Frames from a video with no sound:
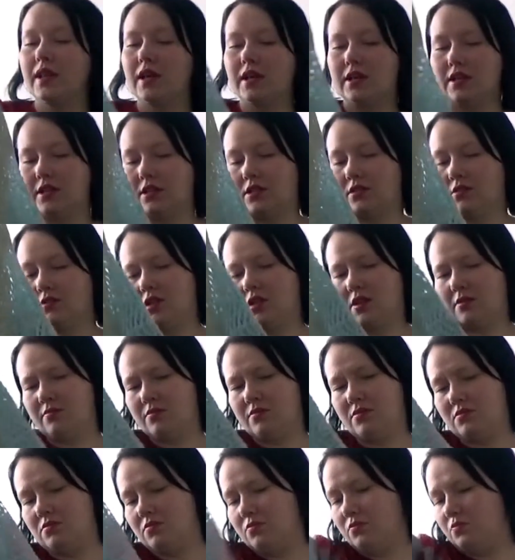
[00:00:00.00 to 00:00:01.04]
like it. I'm
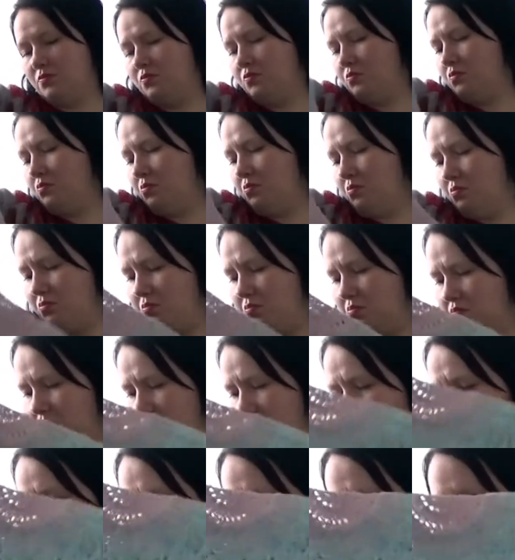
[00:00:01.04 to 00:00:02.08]

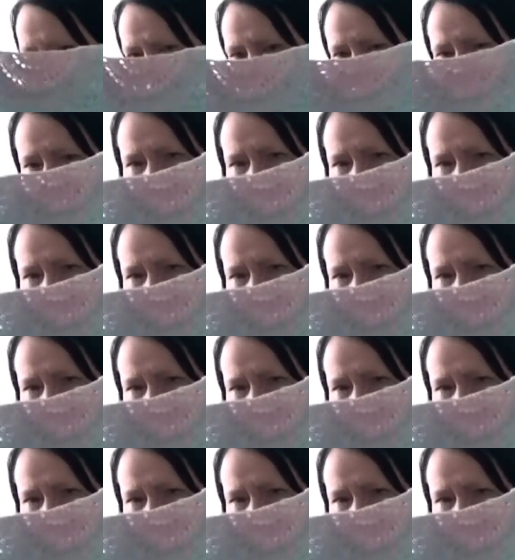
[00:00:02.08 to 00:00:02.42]
not